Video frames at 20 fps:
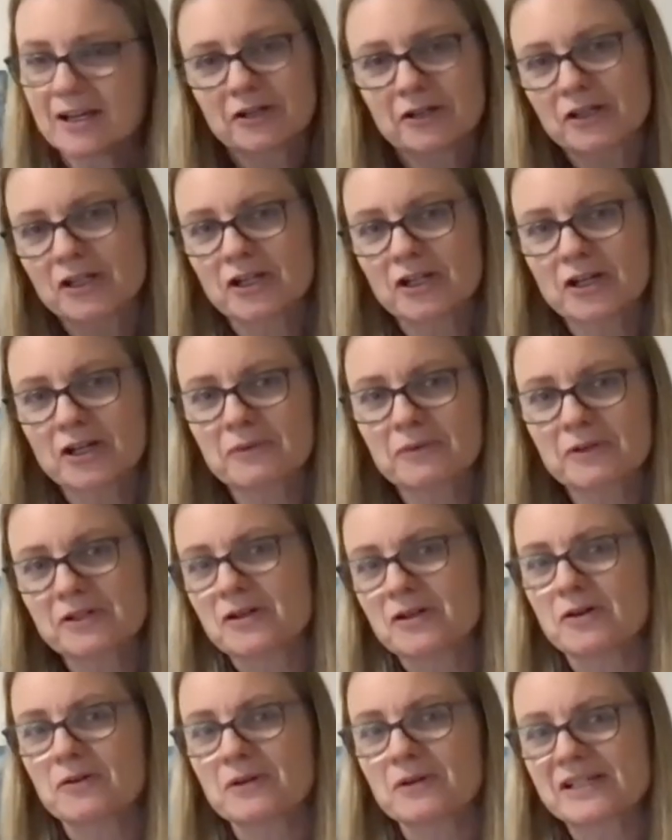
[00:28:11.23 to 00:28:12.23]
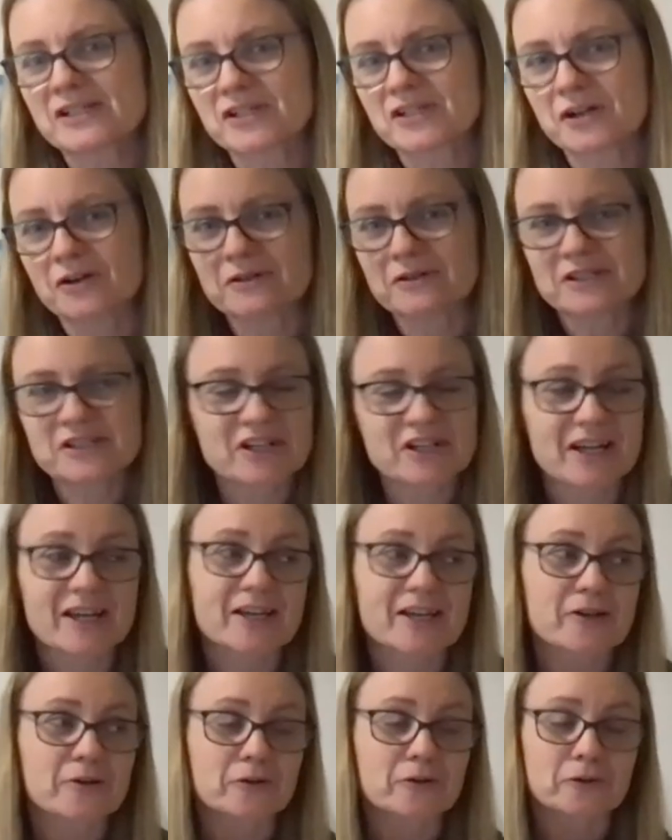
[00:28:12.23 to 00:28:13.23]
You know, we're always shoulder
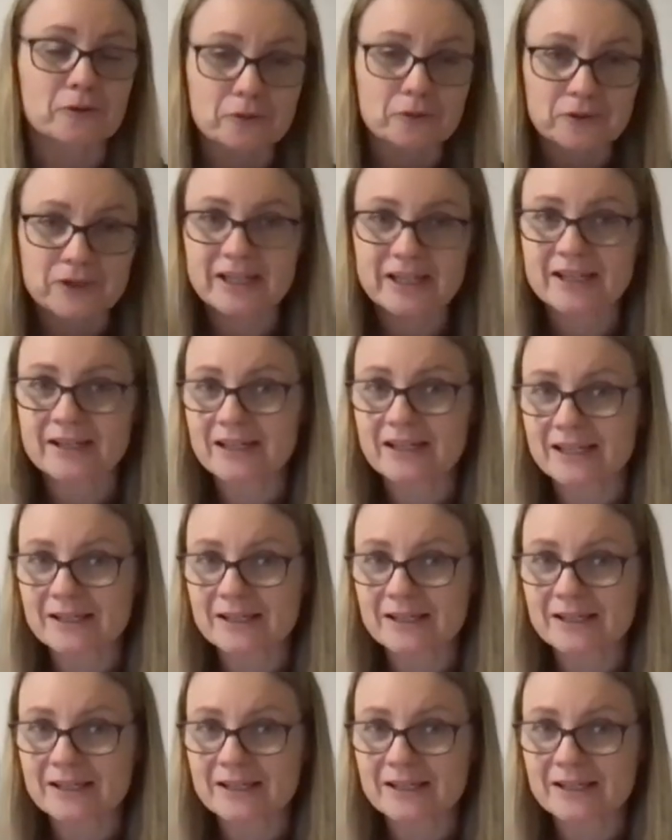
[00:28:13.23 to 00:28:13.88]
checking or looking